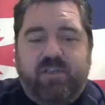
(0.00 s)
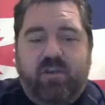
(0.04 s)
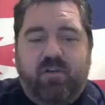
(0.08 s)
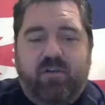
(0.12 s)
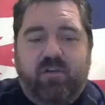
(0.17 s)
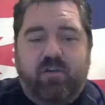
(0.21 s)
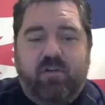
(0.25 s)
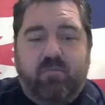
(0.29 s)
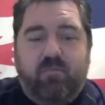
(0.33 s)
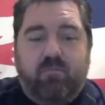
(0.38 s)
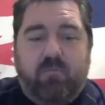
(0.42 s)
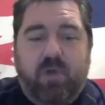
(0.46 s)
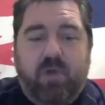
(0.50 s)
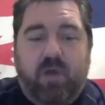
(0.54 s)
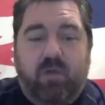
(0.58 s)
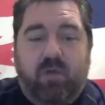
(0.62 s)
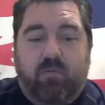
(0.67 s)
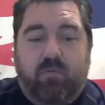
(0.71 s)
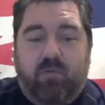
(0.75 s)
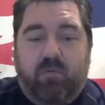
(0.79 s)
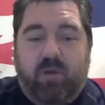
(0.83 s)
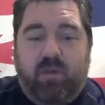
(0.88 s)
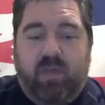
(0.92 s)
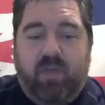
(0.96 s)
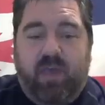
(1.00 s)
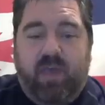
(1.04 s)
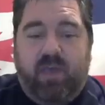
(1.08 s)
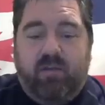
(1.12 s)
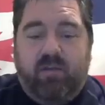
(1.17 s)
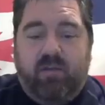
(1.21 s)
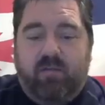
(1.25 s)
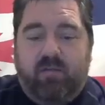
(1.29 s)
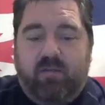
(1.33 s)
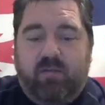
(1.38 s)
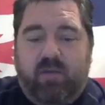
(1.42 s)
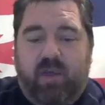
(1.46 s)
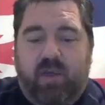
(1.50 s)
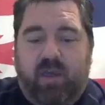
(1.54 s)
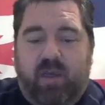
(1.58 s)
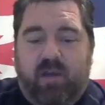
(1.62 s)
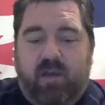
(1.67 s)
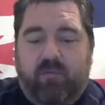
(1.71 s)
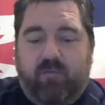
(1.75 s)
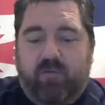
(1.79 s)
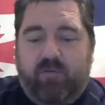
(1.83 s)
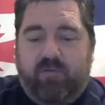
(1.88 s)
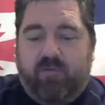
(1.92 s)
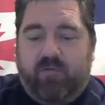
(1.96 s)
year, well, look at that.
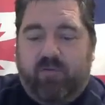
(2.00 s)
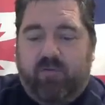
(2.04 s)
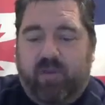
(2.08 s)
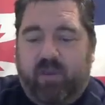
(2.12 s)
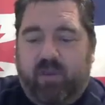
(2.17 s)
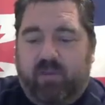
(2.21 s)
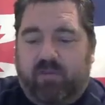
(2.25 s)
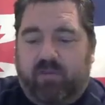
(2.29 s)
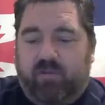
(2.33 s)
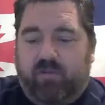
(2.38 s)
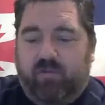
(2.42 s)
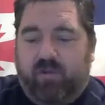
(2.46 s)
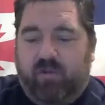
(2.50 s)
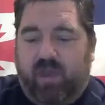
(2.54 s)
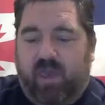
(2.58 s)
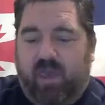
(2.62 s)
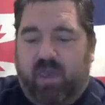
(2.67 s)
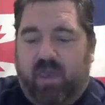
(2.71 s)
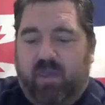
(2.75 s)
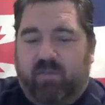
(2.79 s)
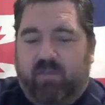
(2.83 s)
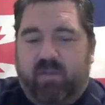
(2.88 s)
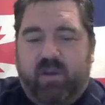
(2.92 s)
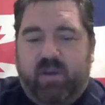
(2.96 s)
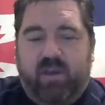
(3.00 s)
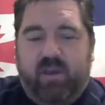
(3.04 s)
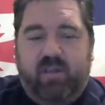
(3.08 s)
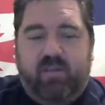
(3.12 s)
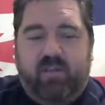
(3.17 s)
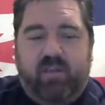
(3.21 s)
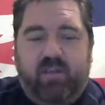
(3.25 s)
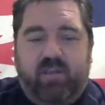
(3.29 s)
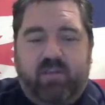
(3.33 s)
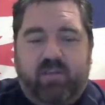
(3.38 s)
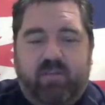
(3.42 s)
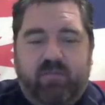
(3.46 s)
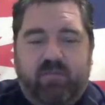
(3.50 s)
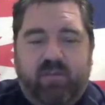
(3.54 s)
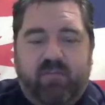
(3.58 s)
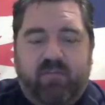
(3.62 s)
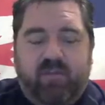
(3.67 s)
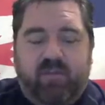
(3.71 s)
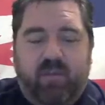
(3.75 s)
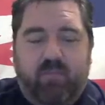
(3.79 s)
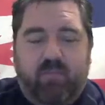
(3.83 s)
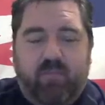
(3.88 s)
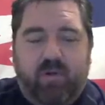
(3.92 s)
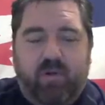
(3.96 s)
Anniversary today, the 19th of
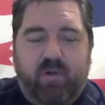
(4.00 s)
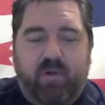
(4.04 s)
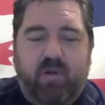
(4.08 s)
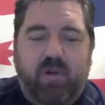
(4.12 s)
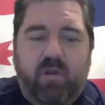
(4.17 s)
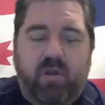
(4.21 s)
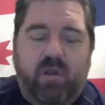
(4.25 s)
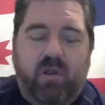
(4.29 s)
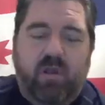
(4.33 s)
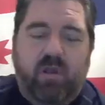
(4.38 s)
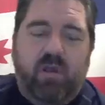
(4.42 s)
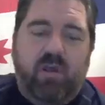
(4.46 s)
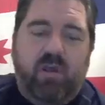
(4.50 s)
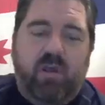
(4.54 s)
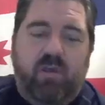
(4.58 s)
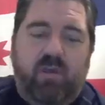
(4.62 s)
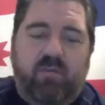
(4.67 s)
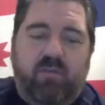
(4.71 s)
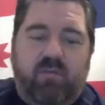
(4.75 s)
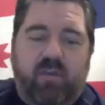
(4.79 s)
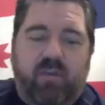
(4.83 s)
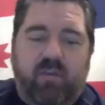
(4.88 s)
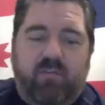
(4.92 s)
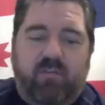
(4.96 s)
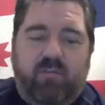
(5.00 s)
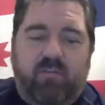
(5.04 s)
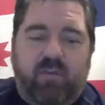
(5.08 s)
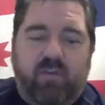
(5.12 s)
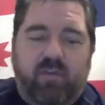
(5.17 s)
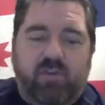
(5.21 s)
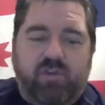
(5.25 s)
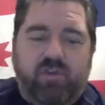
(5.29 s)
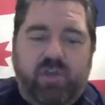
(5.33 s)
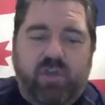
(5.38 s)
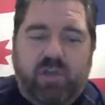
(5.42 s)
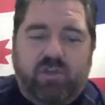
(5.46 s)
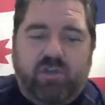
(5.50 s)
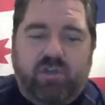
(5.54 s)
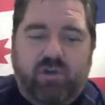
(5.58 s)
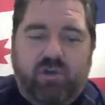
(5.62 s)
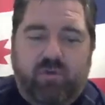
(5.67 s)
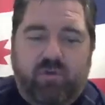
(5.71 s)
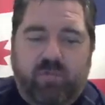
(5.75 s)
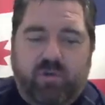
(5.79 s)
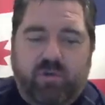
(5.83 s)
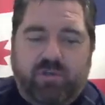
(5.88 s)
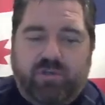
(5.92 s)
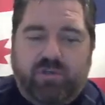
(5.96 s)
December. He says Chuck
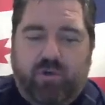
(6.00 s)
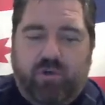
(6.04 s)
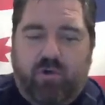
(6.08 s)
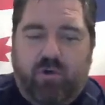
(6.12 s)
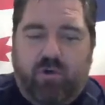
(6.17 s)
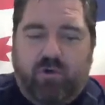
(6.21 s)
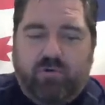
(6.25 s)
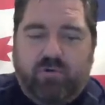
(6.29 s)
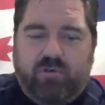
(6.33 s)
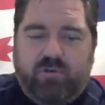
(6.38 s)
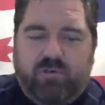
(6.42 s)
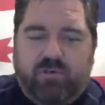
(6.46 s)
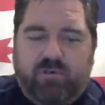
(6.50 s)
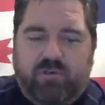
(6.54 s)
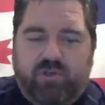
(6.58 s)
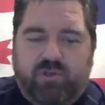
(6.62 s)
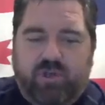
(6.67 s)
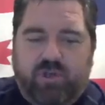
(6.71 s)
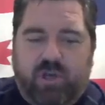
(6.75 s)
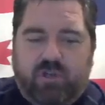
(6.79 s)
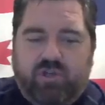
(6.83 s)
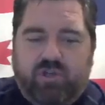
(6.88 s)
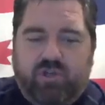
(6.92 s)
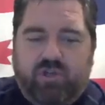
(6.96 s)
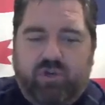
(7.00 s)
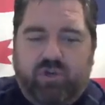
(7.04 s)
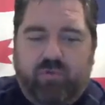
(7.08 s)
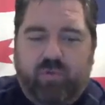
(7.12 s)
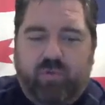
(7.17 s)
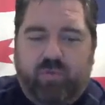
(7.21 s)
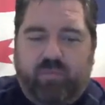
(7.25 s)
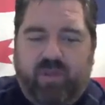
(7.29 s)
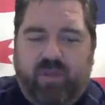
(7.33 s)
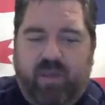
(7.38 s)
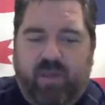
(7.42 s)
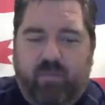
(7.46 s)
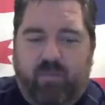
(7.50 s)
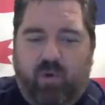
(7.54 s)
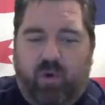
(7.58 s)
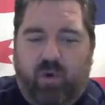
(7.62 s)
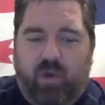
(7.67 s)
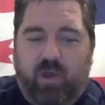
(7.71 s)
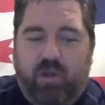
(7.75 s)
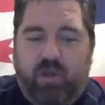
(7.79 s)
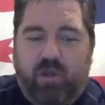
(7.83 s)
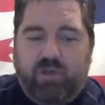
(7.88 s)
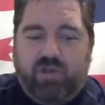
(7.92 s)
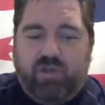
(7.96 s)
Schumer Soros, Chuck Schumer
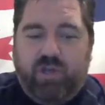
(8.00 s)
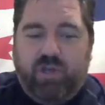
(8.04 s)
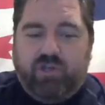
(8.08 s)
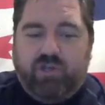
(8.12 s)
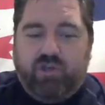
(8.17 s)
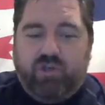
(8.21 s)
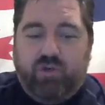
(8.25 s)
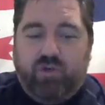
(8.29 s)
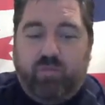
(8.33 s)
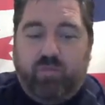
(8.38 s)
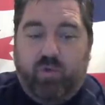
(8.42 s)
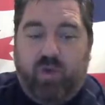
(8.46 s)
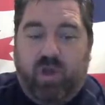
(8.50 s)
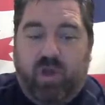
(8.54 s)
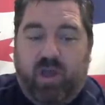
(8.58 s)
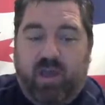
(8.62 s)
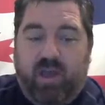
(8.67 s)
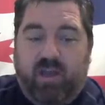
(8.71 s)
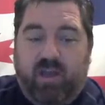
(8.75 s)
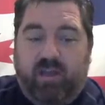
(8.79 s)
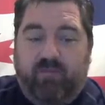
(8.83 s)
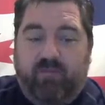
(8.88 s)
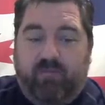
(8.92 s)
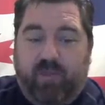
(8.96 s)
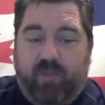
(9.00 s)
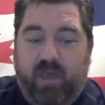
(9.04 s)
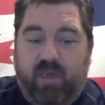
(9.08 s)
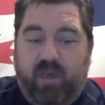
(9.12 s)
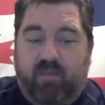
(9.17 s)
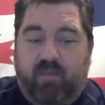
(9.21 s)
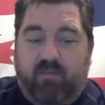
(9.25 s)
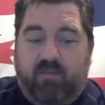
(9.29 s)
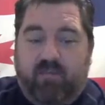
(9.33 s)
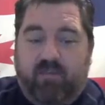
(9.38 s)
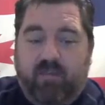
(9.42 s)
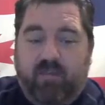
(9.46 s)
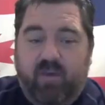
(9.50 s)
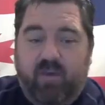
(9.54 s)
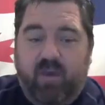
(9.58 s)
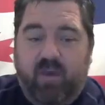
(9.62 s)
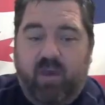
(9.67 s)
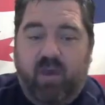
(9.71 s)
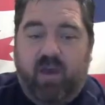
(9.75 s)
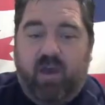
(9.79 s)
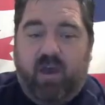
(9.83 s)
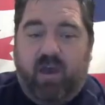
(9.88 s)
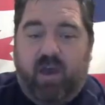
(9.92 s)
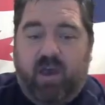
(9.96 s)
Playboy, Chuck Schumer Heidi Fleiss,
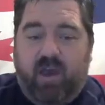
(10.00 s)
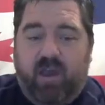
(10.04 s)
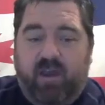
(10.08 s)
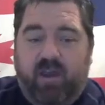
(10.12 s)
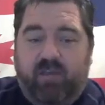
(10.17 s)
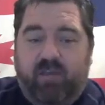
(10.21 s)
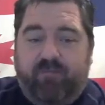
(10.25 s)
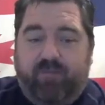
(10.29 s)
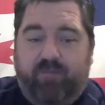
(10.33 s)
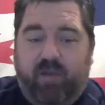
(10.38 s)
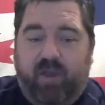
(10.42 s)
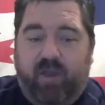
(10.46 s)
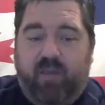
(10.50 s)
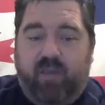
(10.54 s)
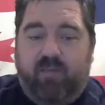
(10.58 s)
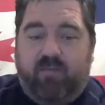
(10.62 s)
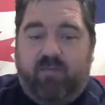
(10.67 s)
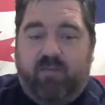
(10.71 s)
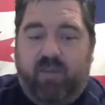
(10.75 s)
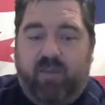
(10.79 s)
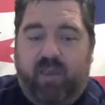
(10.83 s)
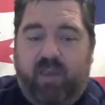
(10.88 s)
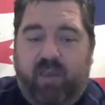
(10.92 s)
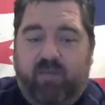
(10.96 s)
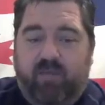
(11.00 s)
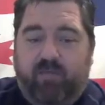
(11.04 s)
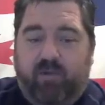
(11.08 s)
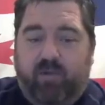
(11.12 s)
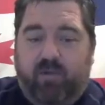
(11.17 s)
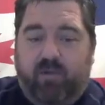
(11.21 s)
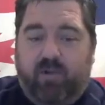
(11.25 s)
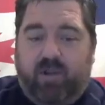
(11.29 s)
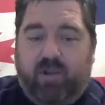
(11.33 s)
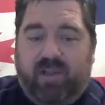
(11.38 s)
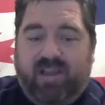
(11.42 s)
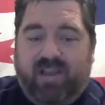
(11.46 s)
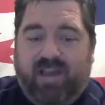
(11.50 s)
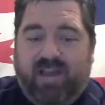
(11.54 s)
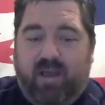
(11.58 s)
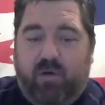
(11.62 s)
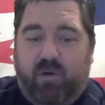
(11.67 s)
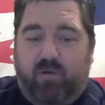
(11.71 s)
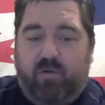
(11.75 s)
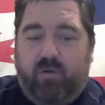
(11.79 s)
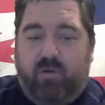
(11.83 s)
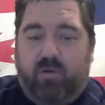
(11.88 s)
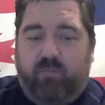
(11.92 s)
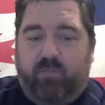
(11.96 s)
Heidi Fleiss evil,
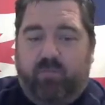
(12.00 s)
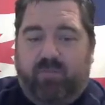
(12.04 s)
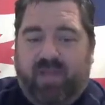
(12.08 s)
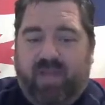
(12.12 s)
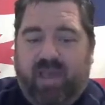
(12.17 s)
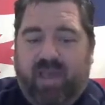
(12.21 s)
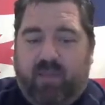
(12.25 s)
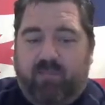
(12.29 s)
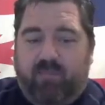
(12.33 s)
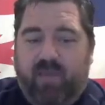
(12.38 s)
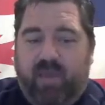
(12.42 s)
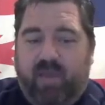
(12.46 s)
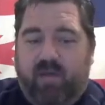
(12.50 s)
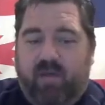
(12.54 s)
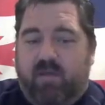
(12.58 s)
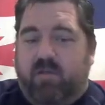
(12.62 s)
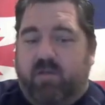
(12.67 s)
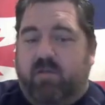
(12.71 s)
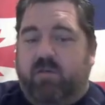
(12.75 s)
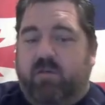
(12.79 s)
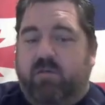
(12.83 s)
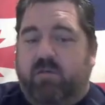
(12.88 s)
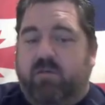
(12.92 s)
clown, blackmail.